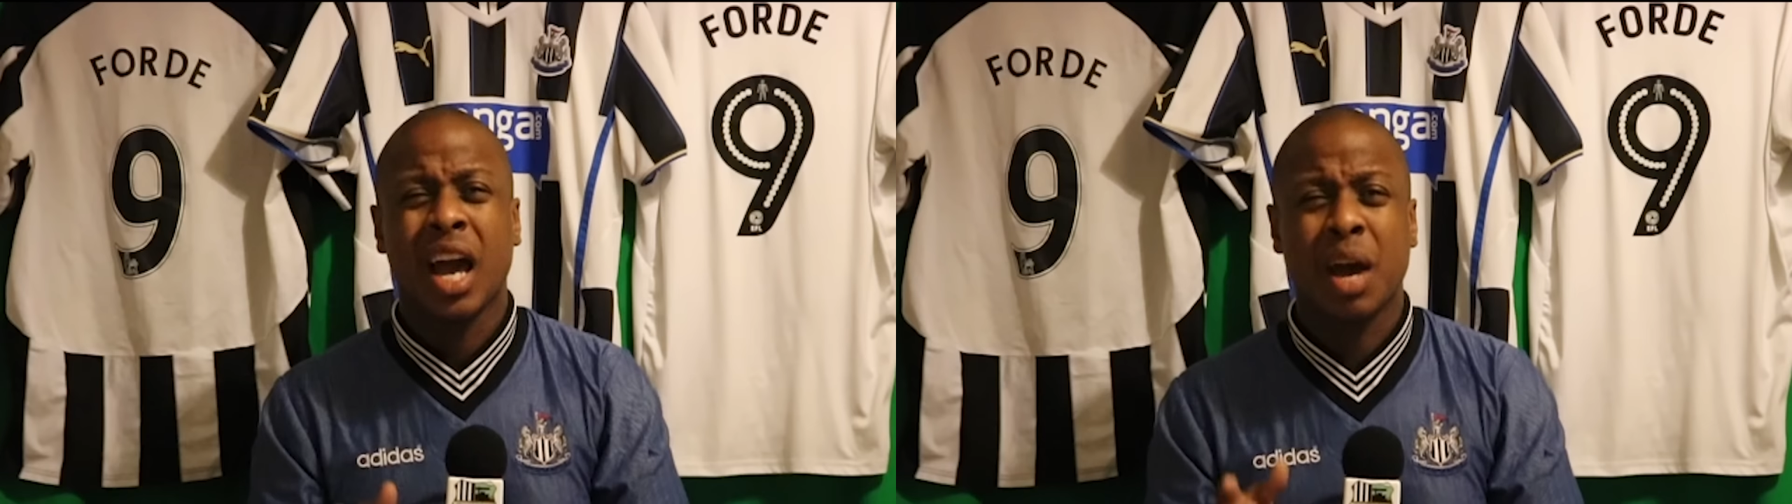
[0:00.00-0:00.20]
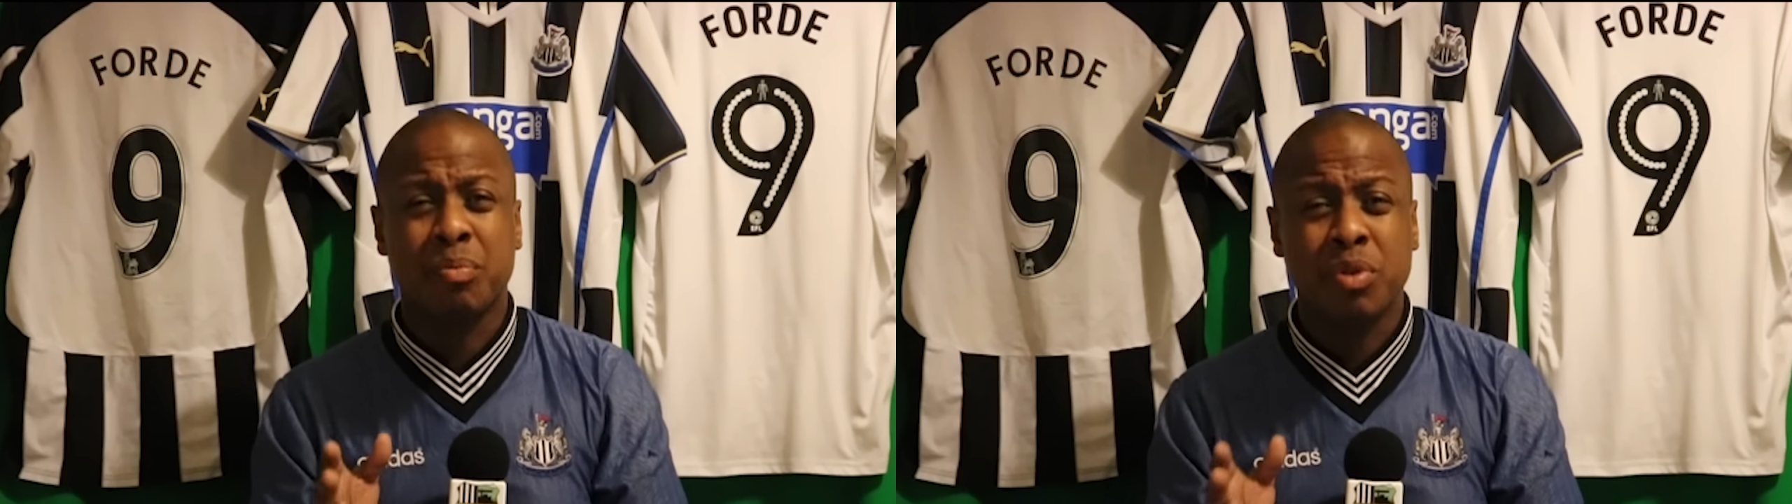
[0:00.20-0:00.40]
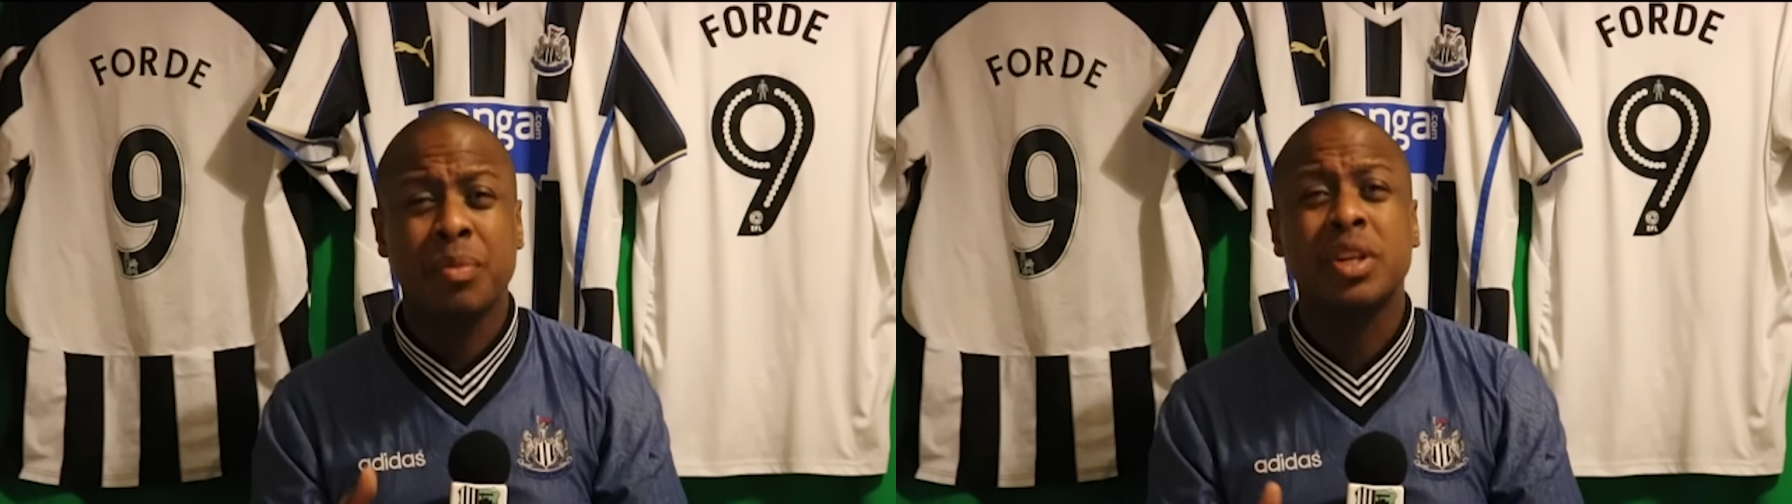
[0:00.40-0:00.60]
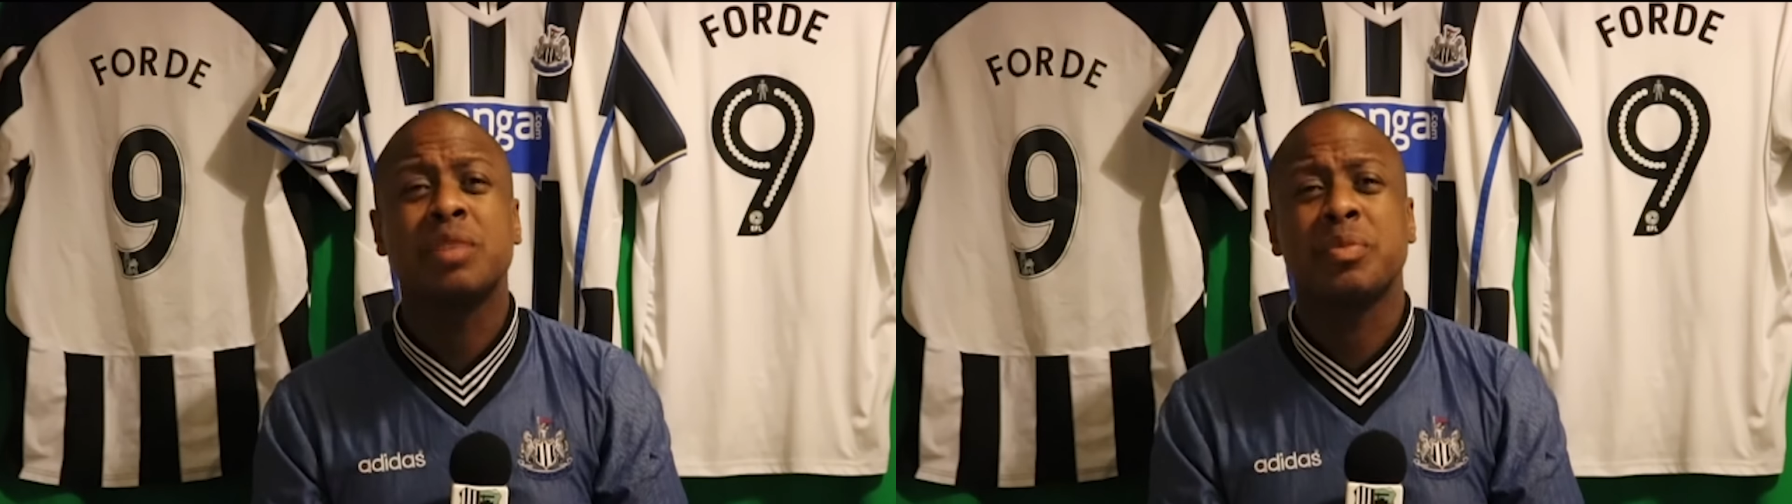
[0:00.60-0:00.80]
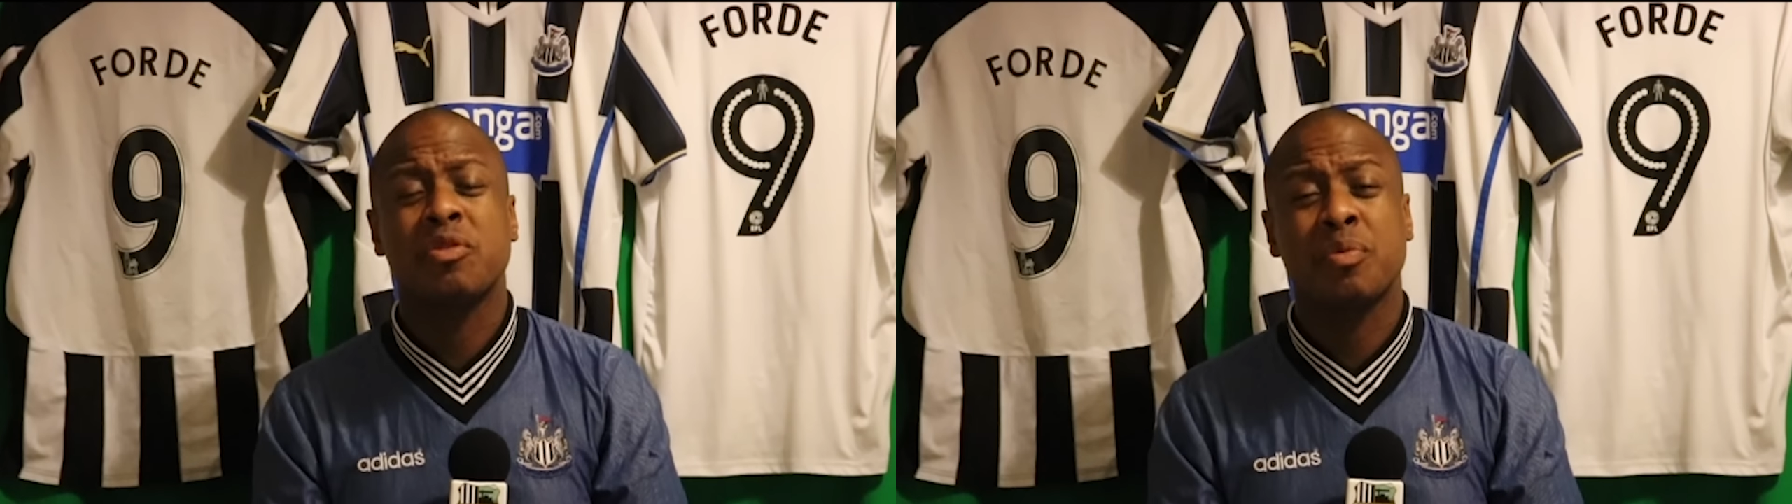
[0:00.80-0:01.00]
And probably
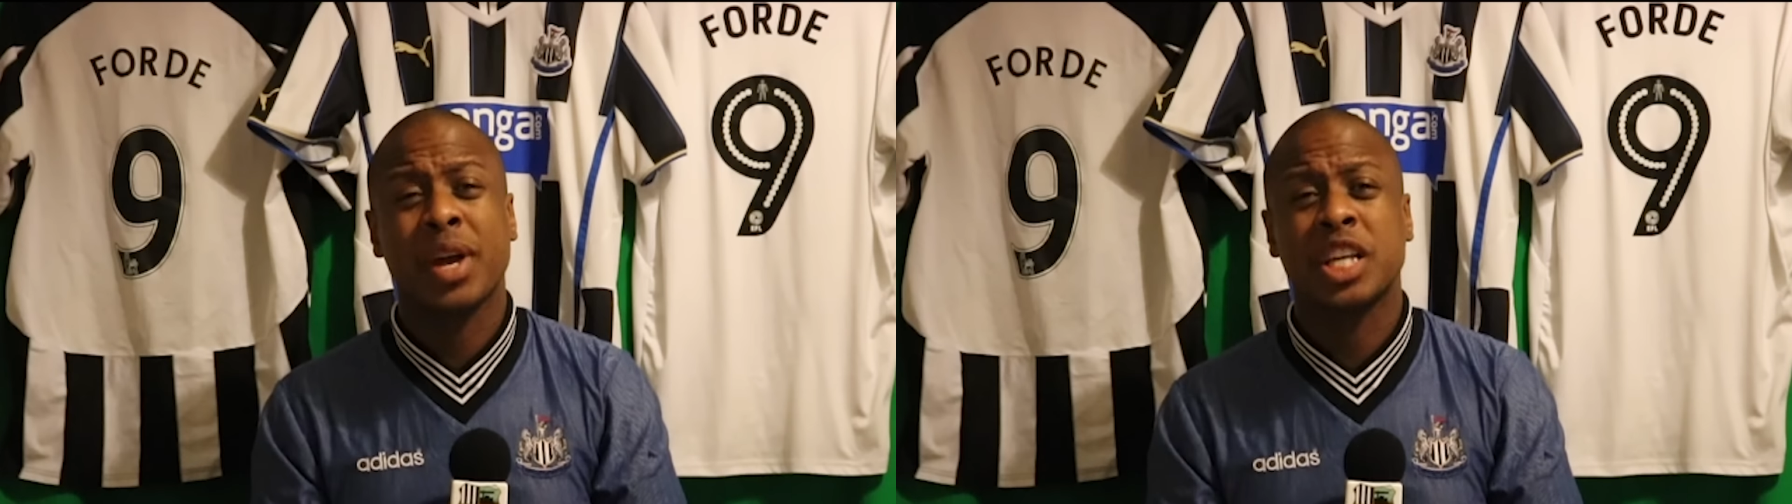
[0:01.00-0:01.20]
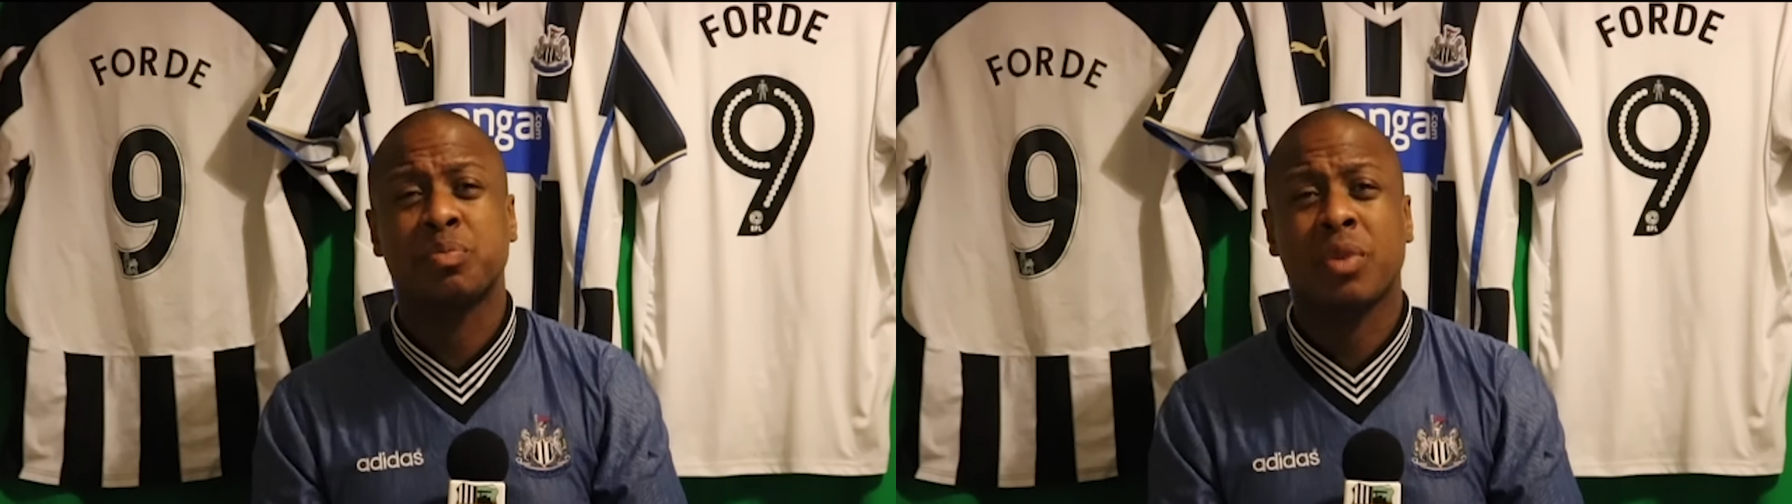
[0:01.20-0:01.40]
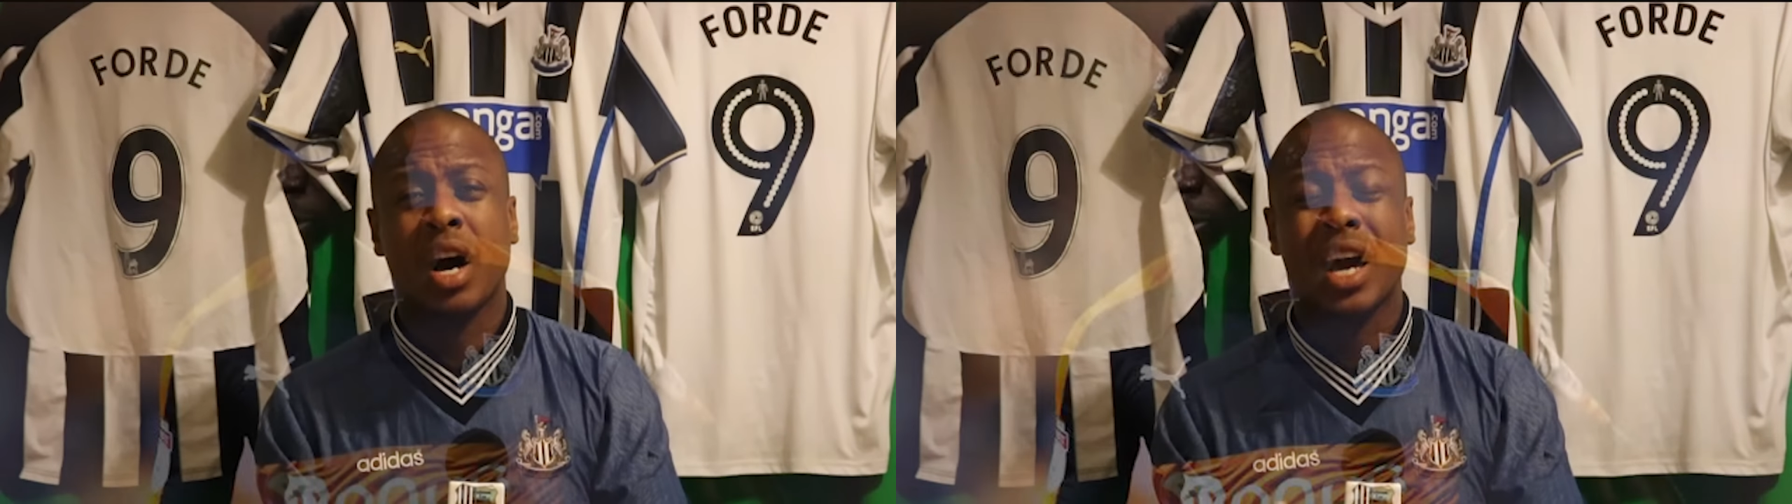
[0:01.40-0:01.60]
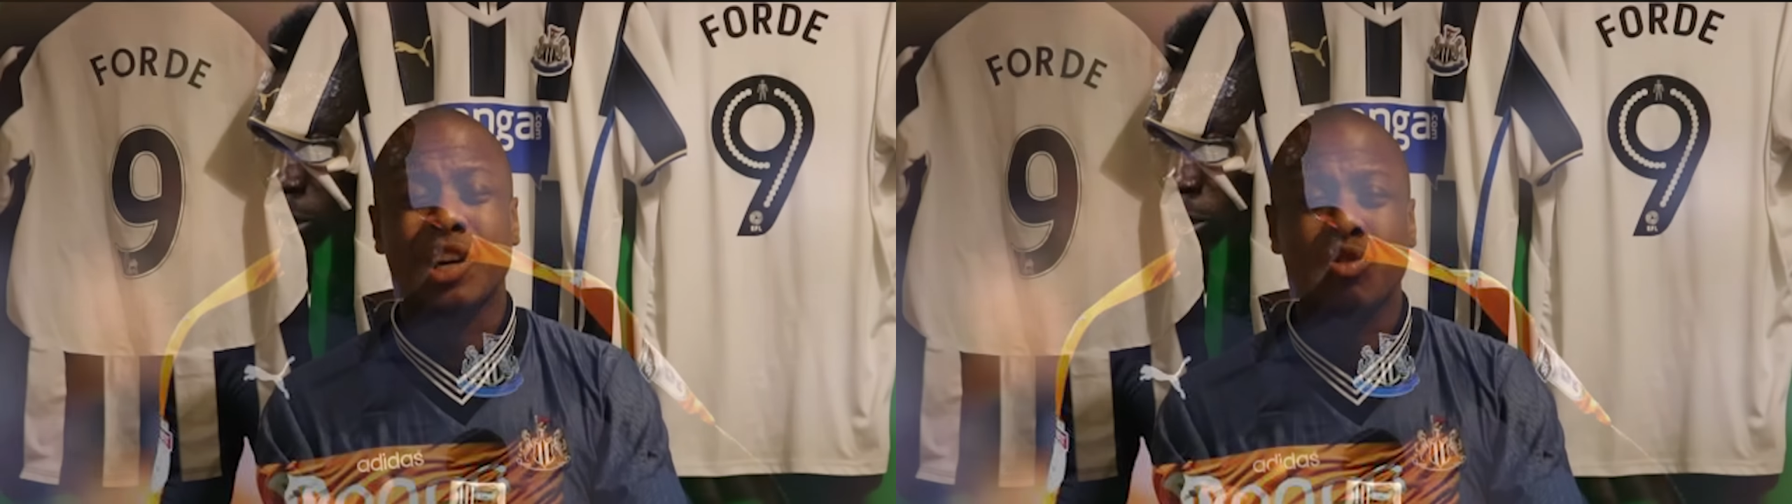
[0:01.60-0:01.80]
going to be replaced by